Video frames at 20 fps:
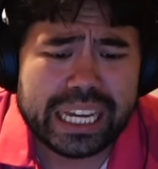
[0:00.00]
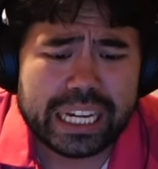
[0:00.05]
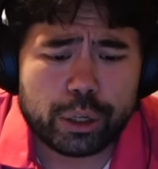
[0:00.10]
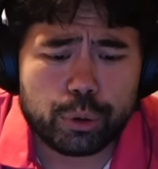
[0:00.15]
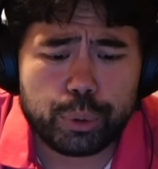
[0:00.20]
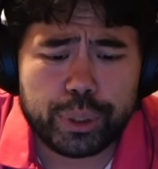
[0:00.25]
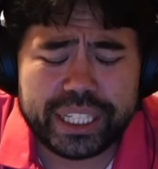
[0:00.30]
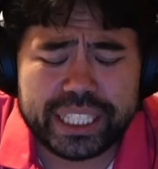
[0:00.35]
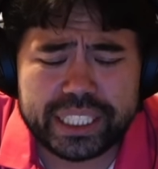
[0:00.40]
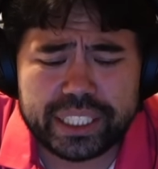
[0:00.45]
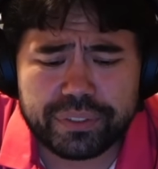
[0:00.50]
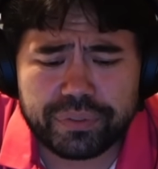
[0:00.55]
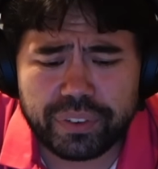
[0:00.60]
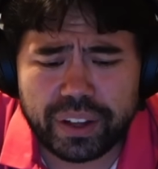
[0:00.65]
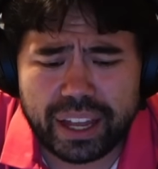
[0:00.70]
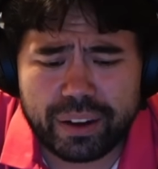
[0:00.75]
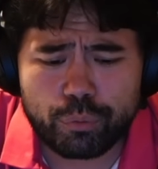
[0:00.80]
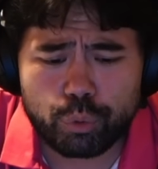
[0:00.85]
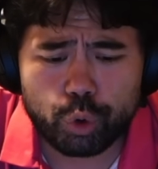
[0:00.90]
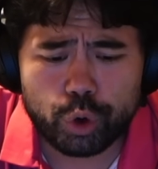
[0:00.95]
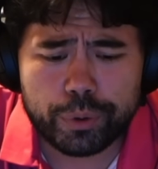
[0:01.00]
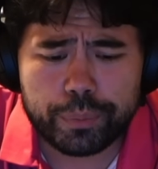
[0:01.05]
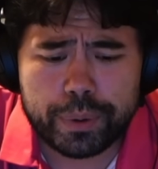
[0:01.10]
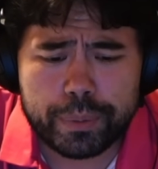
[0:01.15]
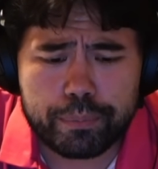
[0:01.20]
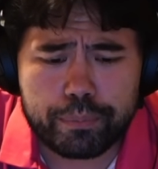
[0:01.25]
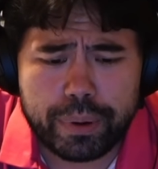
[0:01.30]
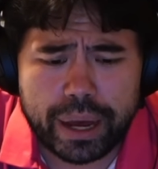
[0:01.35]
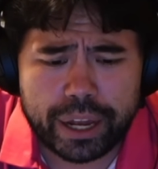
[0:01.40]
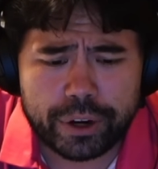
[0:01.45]
Queen d5 would have
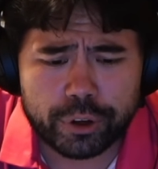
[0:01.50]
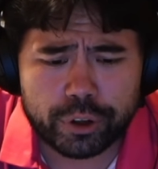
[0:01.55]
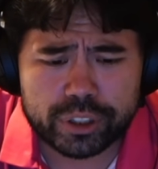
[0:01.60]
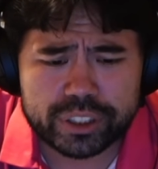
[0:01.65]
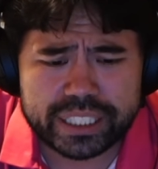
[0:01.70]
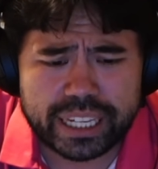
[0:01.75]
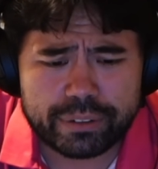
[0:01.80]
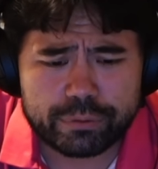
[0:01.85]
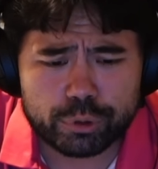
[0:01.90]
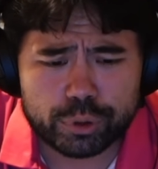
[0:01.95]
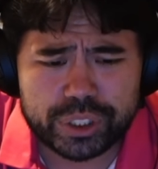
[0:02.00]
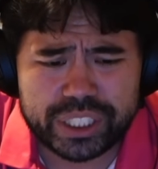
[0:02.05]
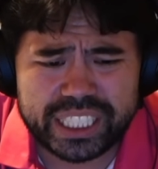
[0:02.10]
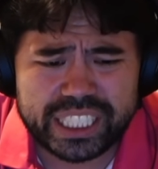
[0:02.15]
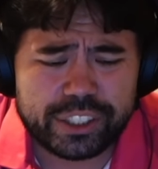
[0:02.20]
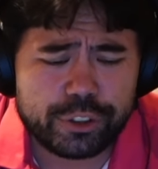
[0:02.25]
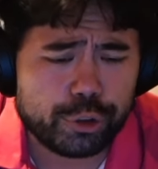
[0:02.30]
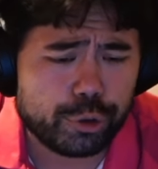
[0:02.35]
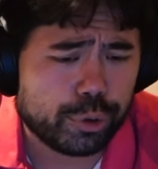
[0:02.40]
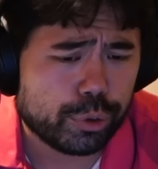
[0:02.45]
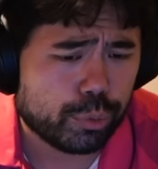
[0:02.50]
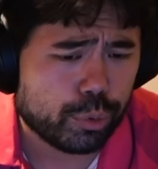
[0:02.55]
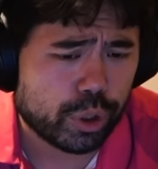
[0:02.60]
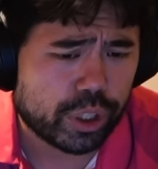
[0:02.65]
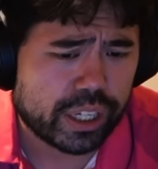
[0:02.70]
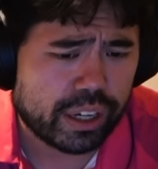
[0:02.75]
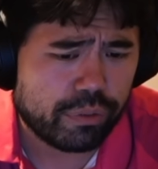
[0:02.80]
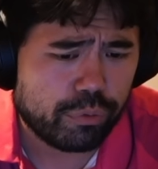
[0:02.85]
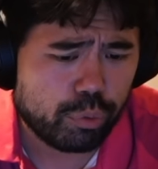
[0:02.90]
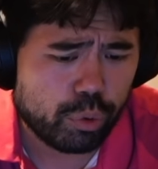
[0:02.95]
been better, because after d2 and
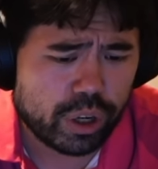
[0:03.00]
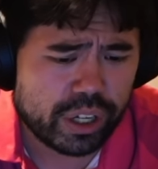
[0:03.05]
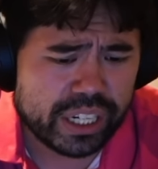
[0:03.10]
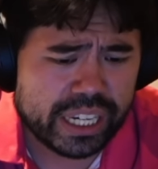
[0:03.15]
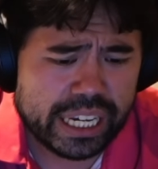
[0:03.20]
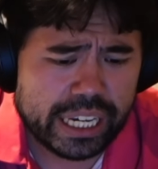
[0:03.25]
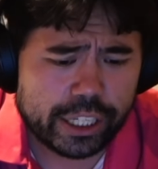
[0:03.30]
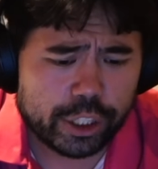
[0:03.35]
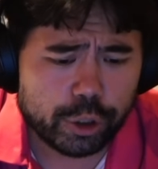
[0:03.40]
rook f1,